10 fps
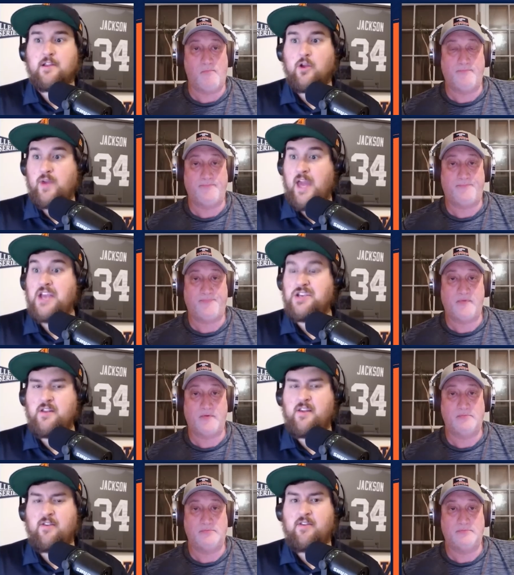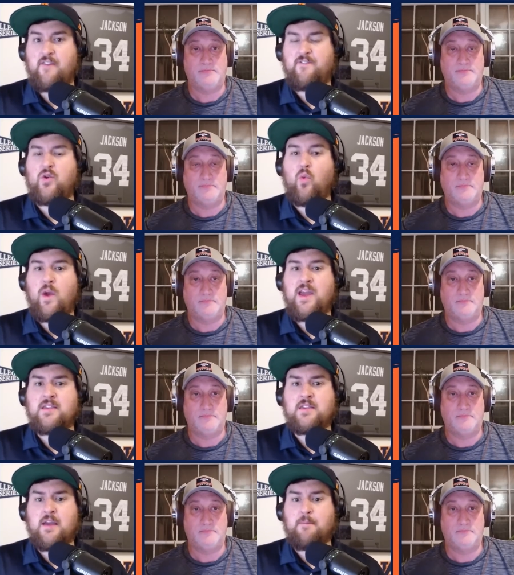Speaker 1: locations is if you
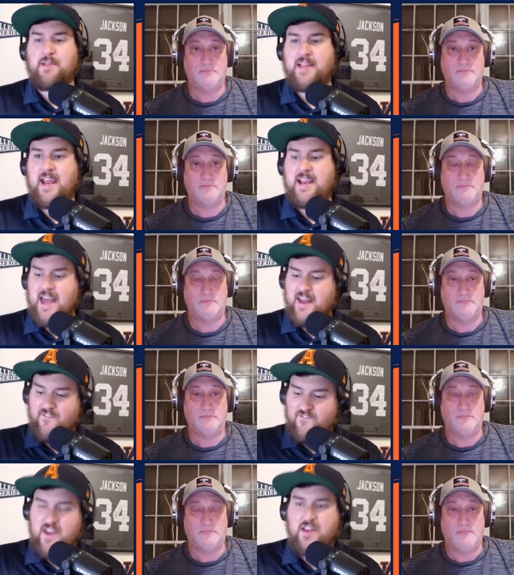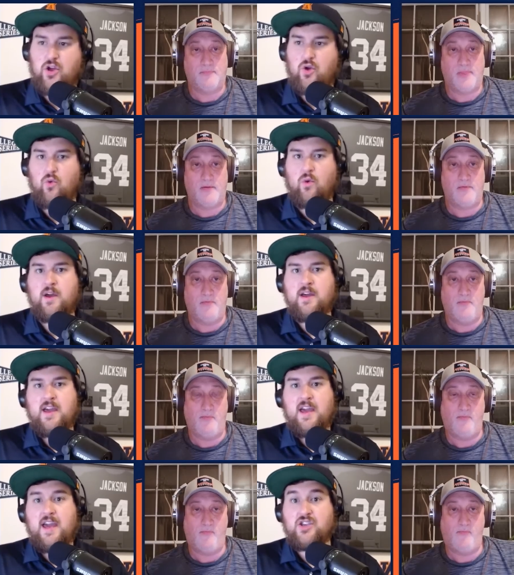went and played at a venue
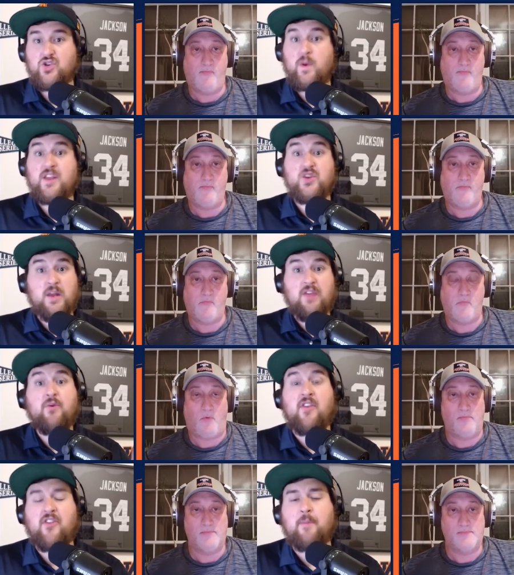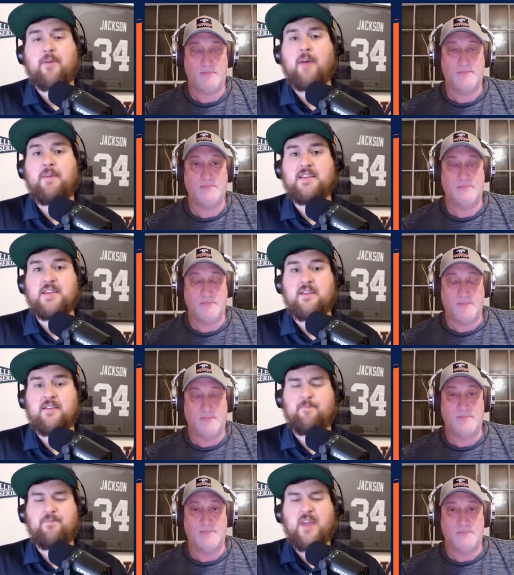in 2023 this upcoming
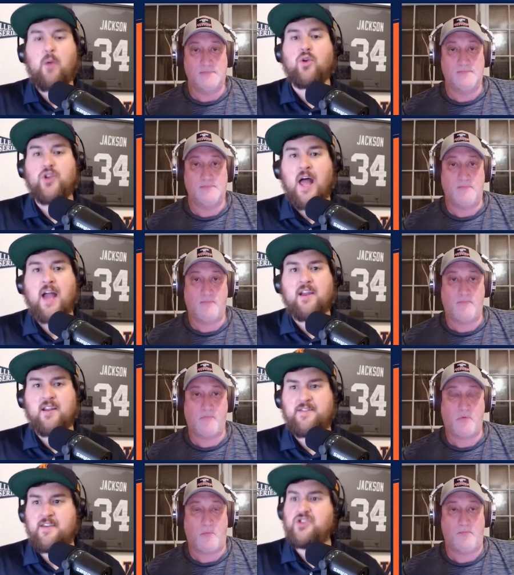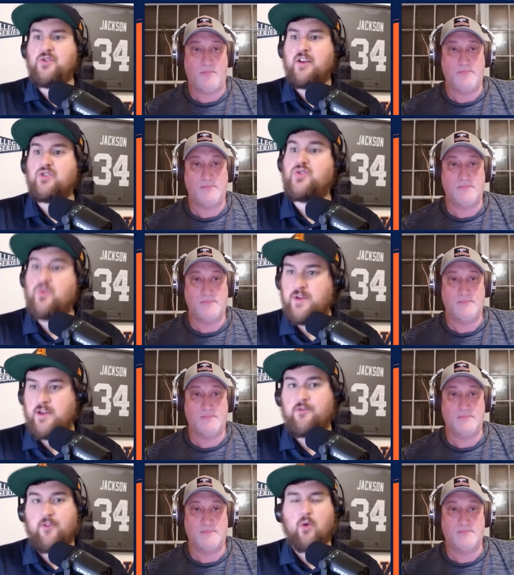season, they were not going to send you there 2
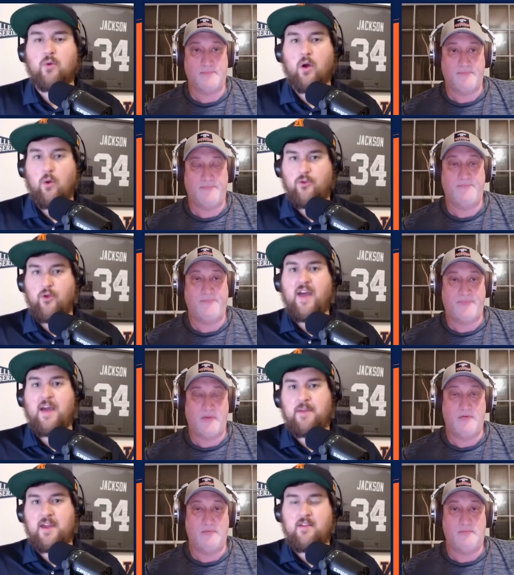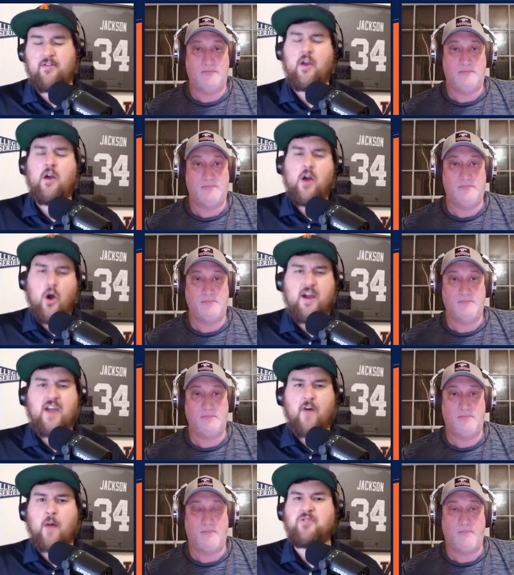years in a row. So that means okay,
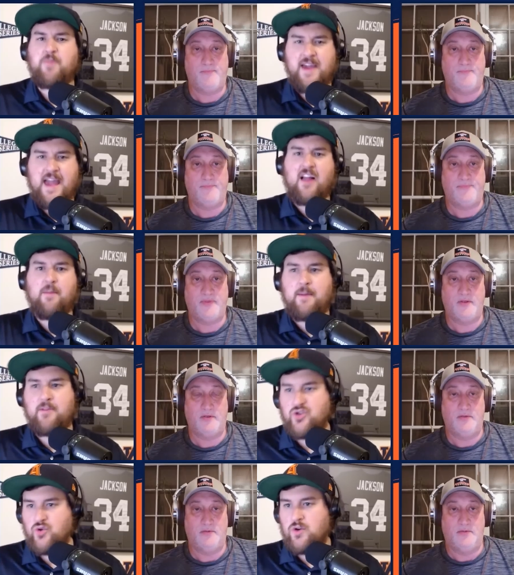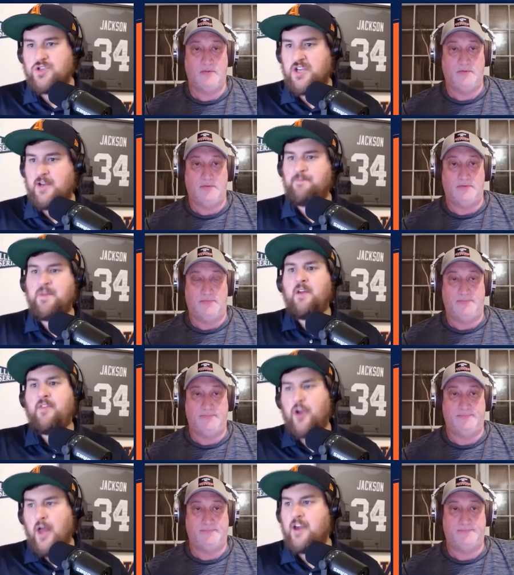if Auburn's playing Alabama and Georgia,
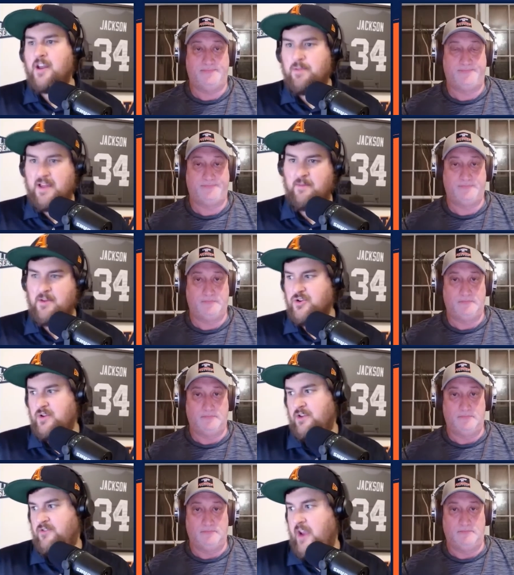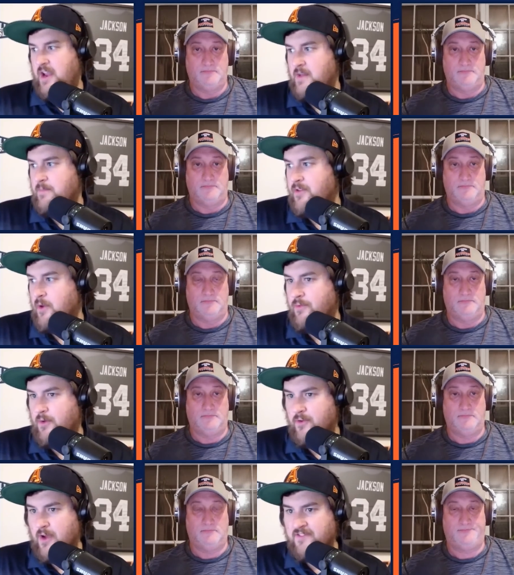they're not going to play them at Jordan Hare Stadium. So
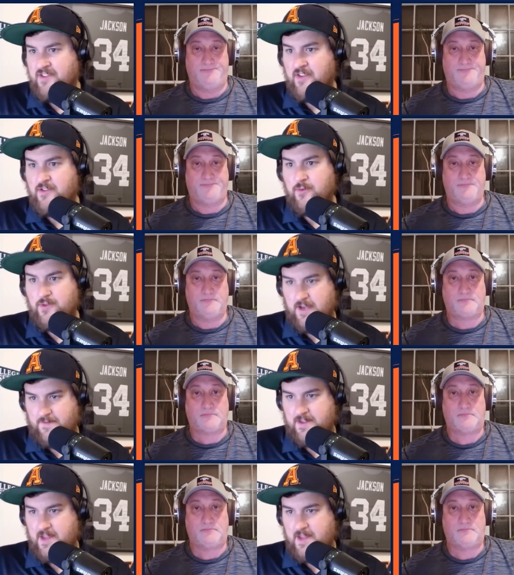those are obviously the two toughest